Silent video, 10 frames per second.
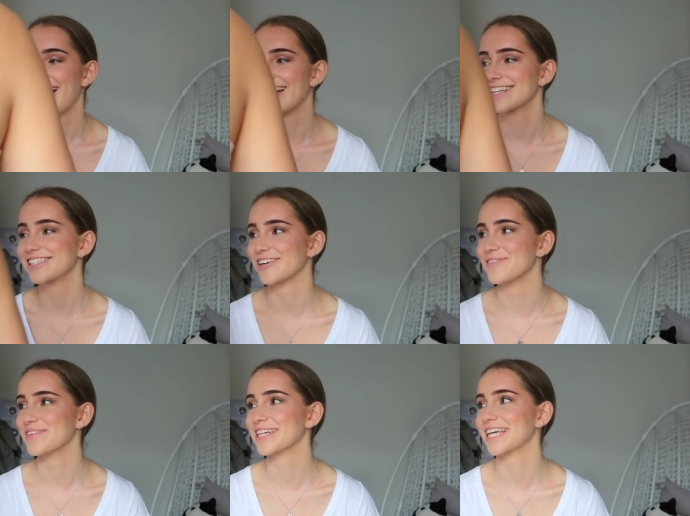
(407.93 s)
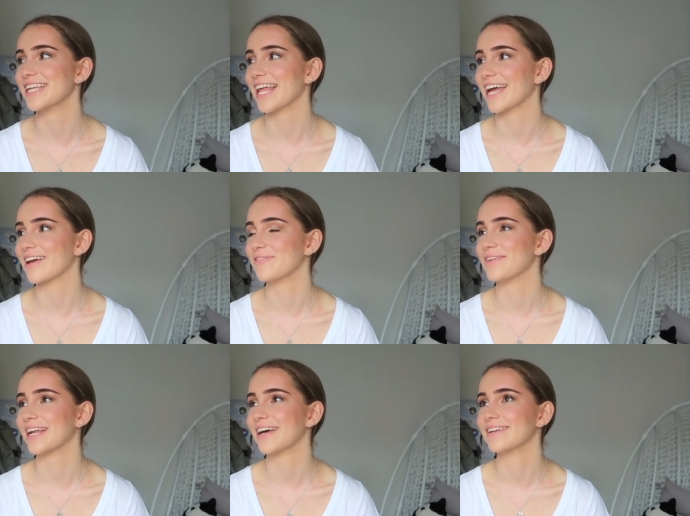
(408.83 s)
I just don't because I like
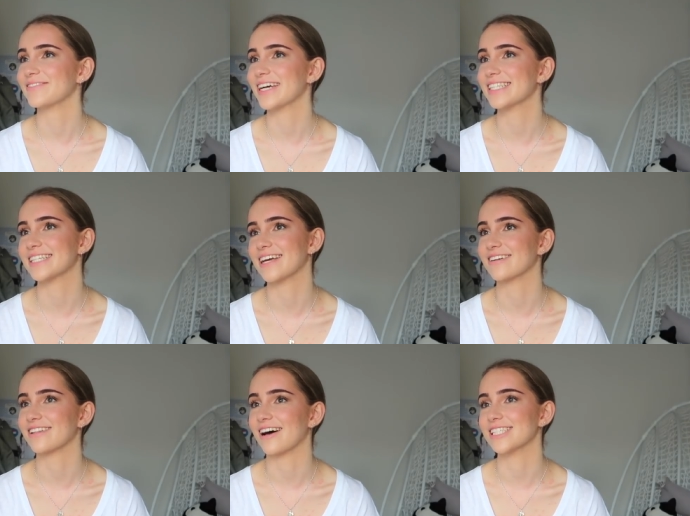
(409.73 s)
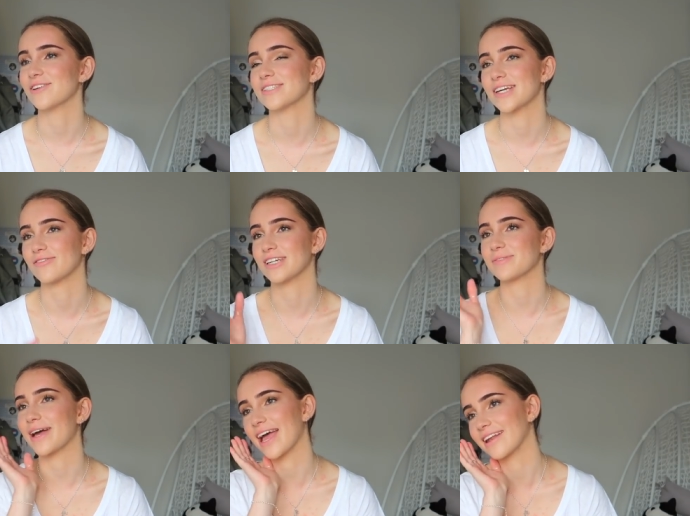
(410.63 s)
when I'm like sitting in class, I'll just like
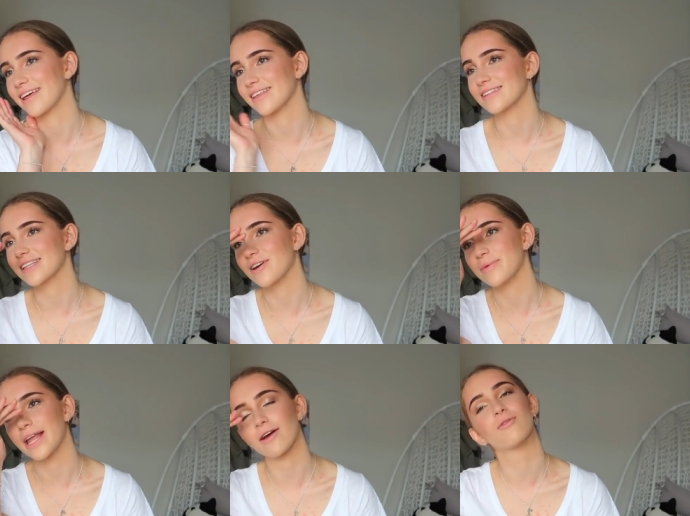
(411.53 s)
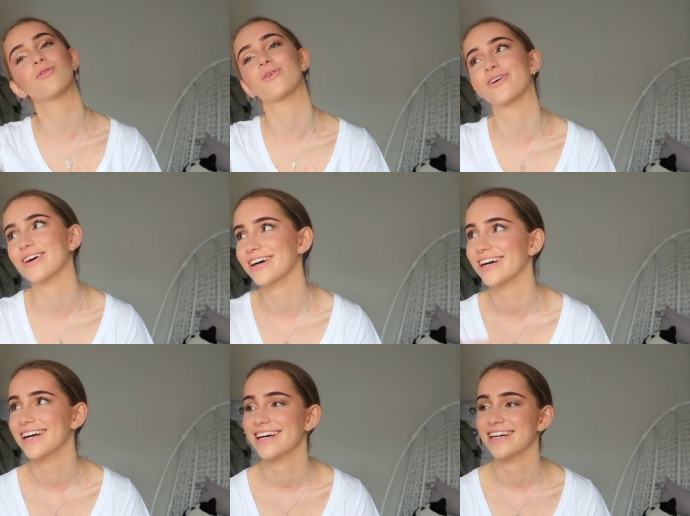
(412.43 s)
rest my hand like this and I'll be
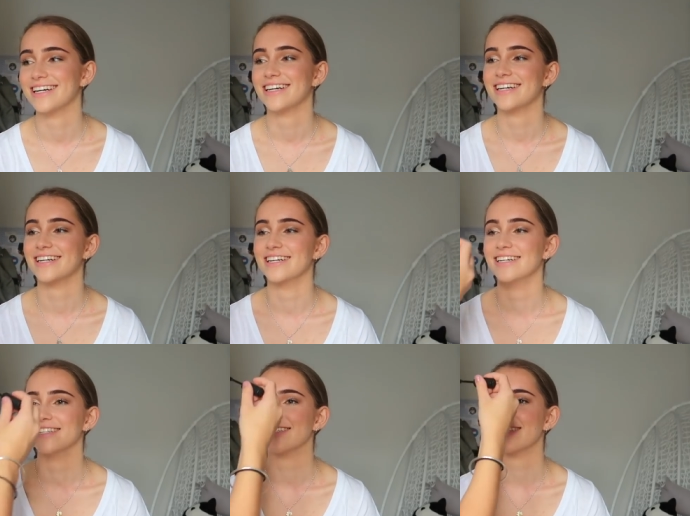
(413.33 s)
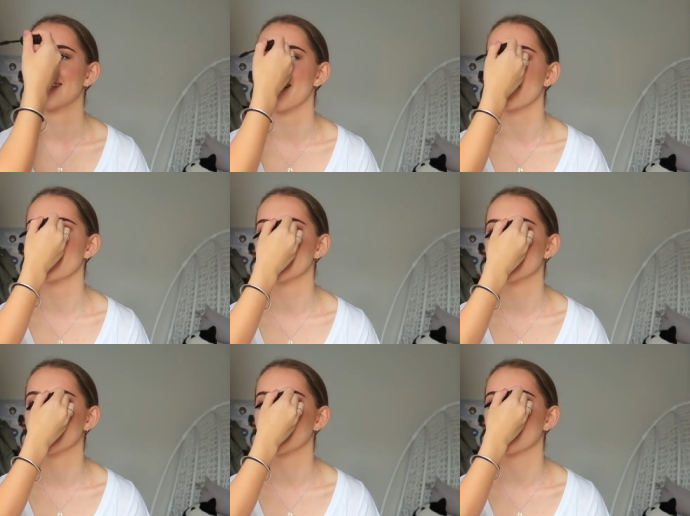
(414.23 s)
like, so today I'm gonna be
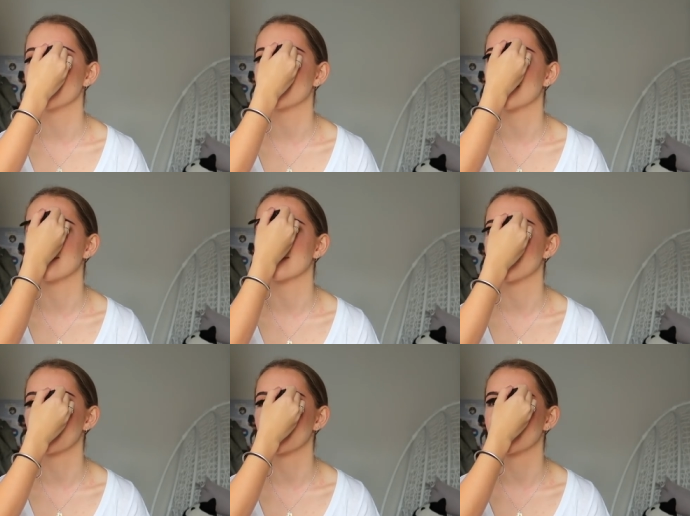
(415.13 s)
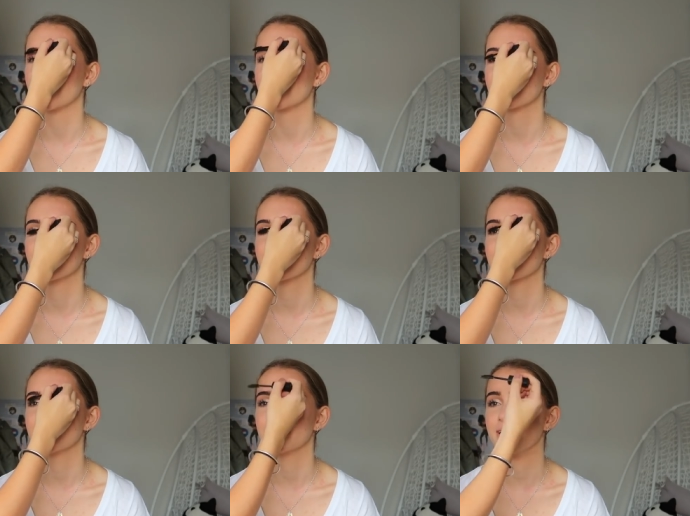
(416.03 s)
sitting like trying not to rub my face. It's
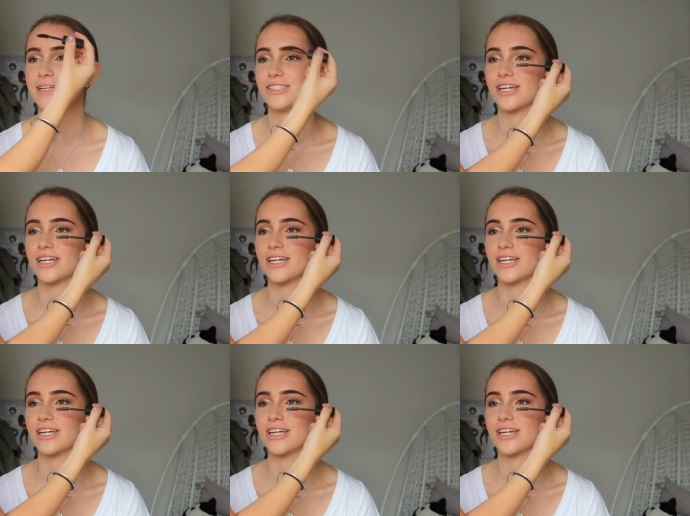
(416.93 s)
gonna be a